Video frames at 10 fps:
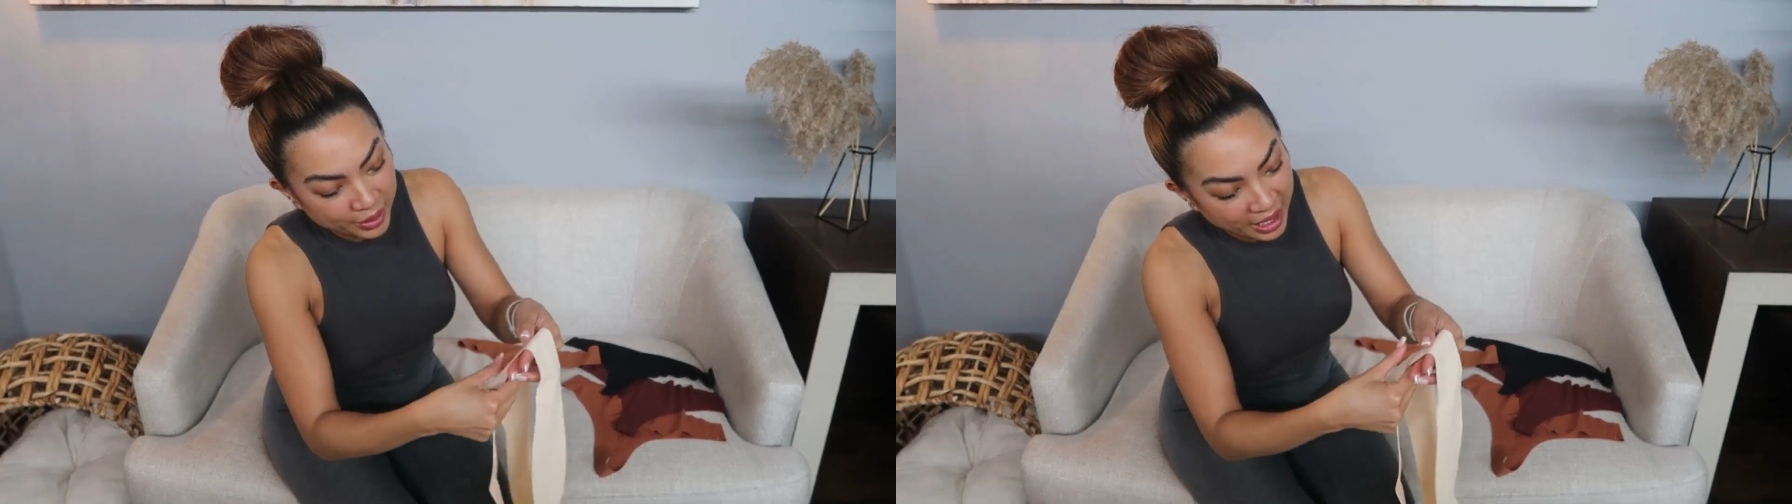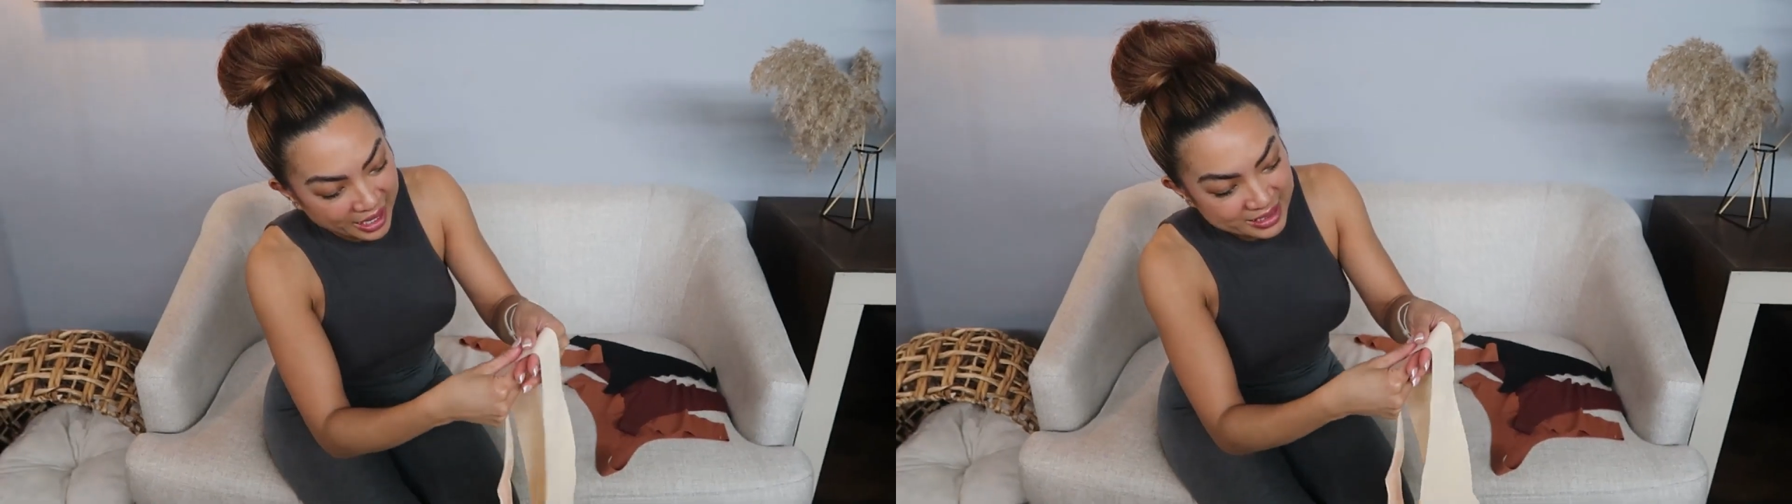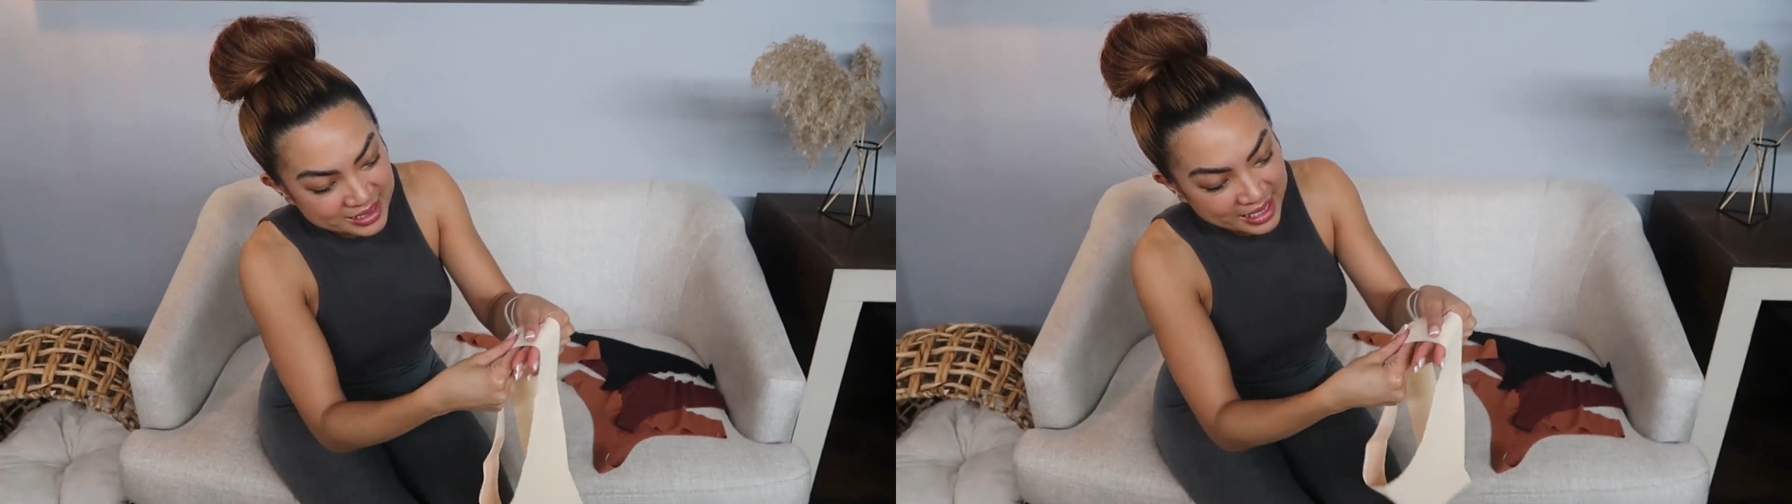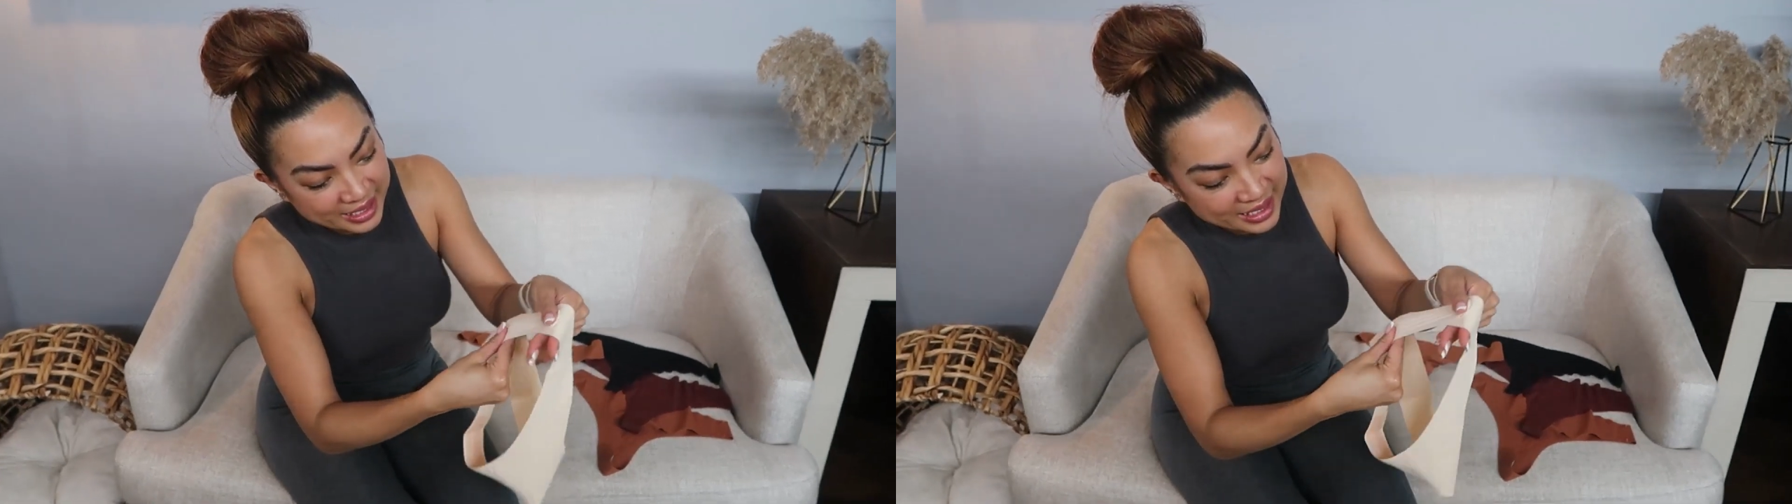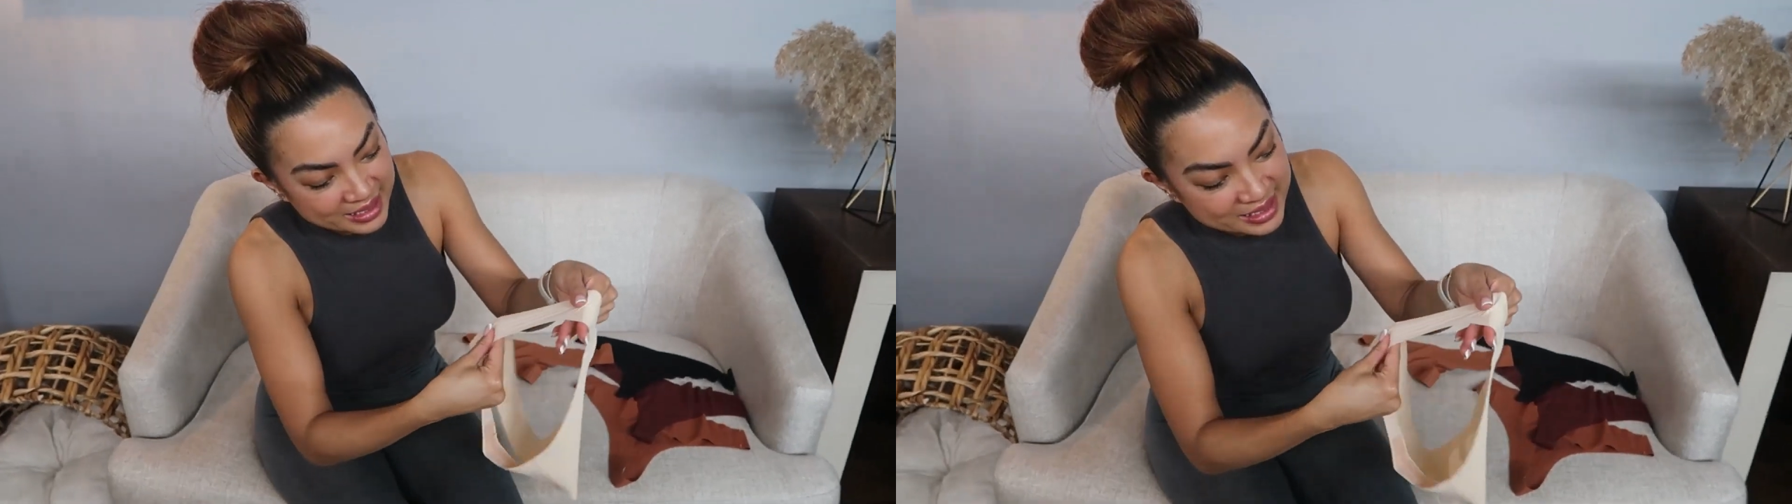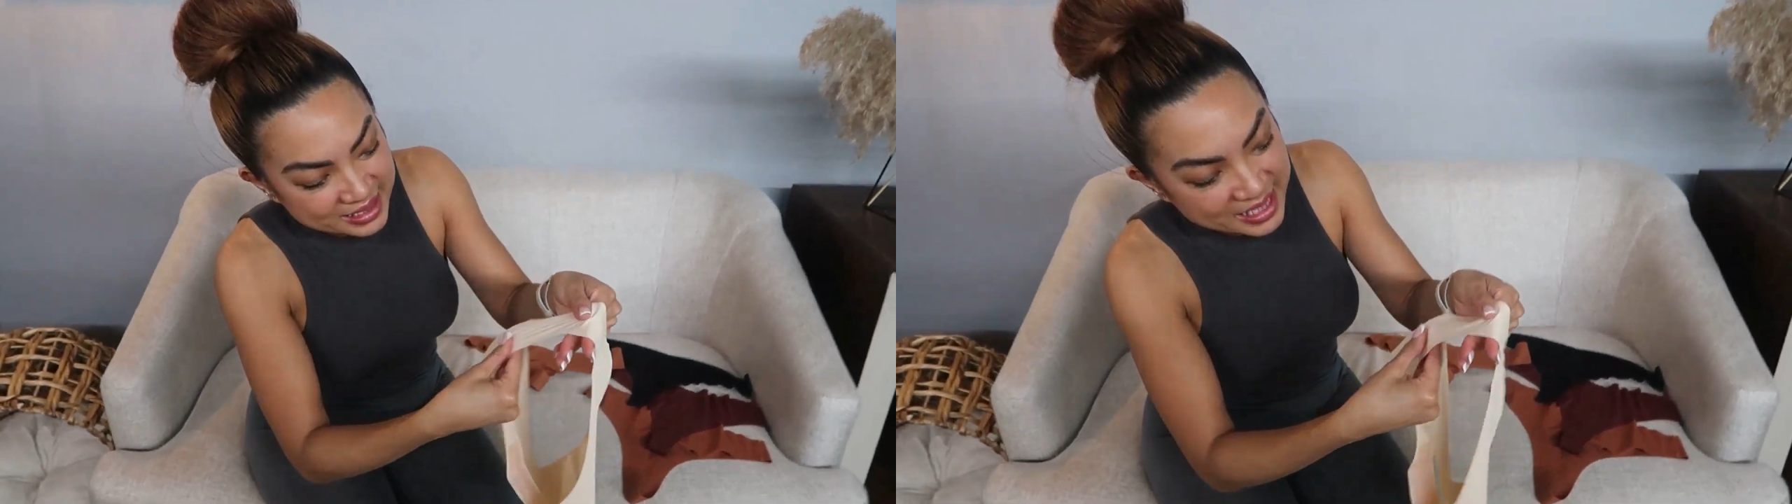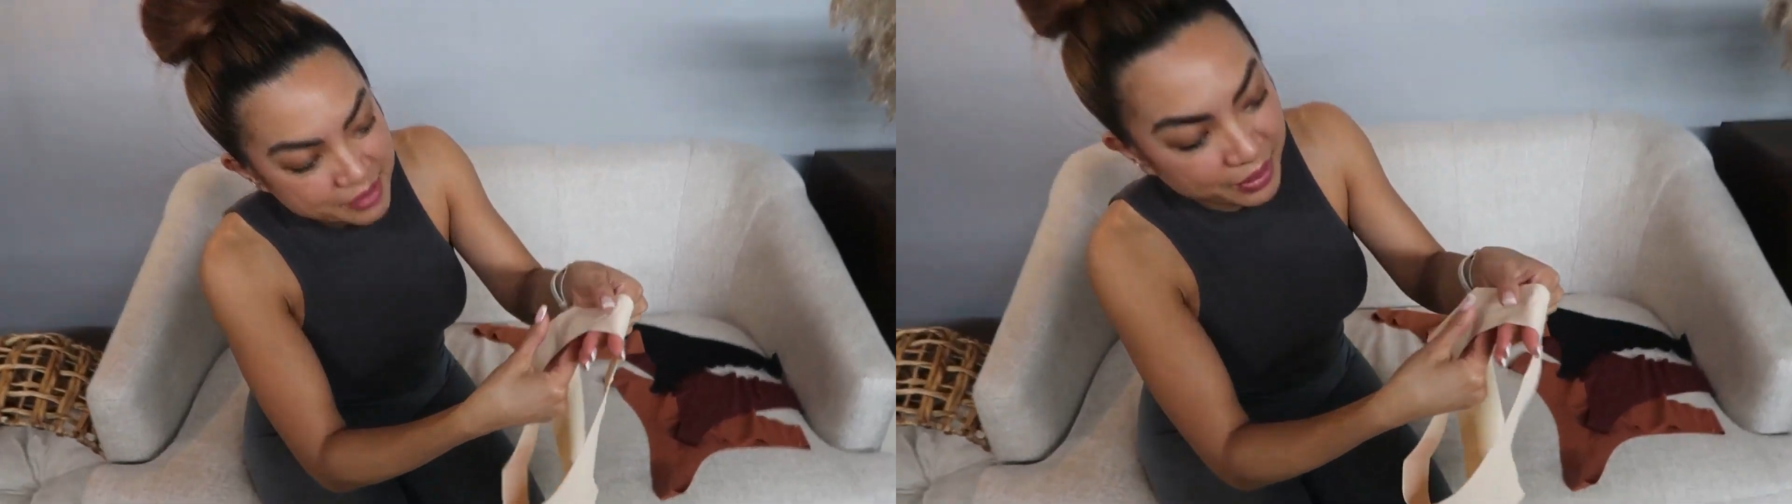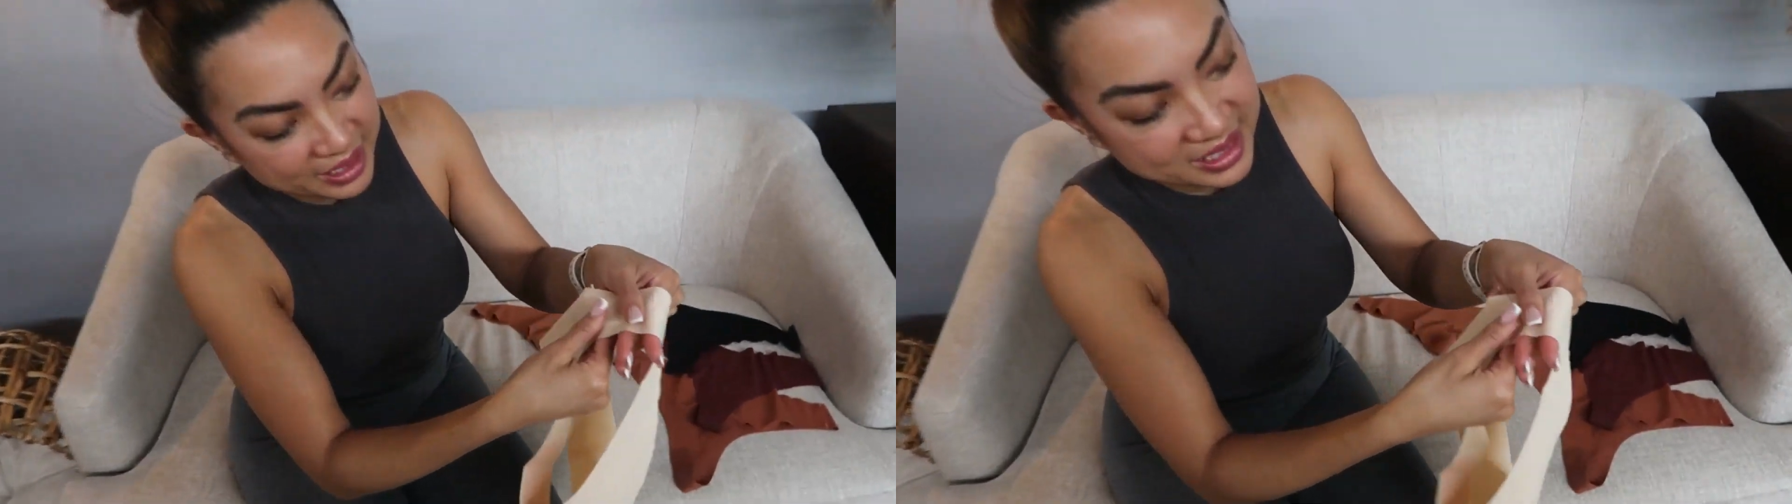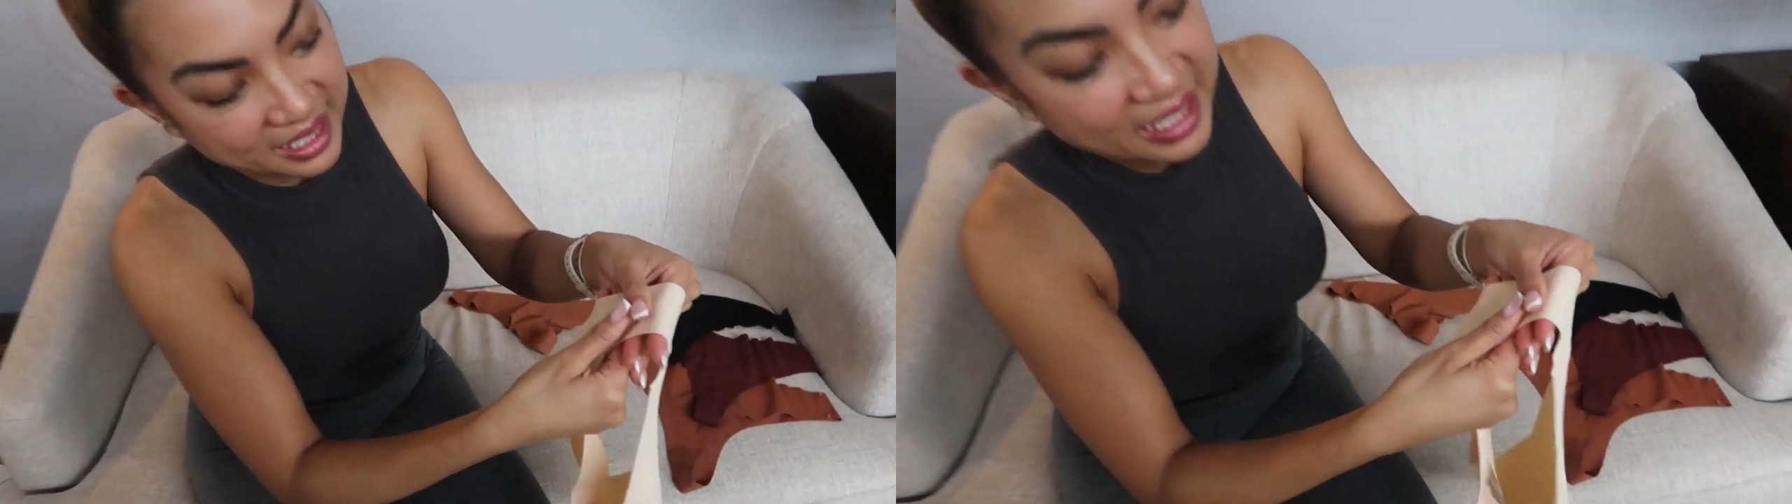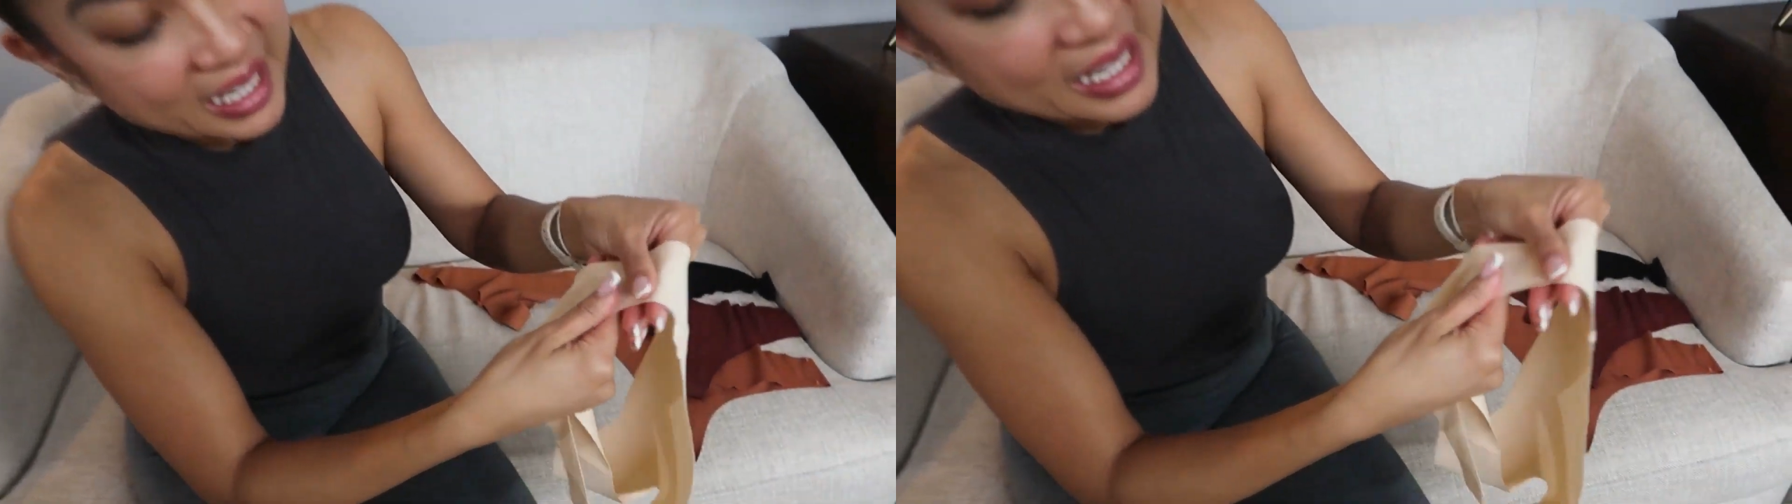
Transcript: When I say it's seamless, like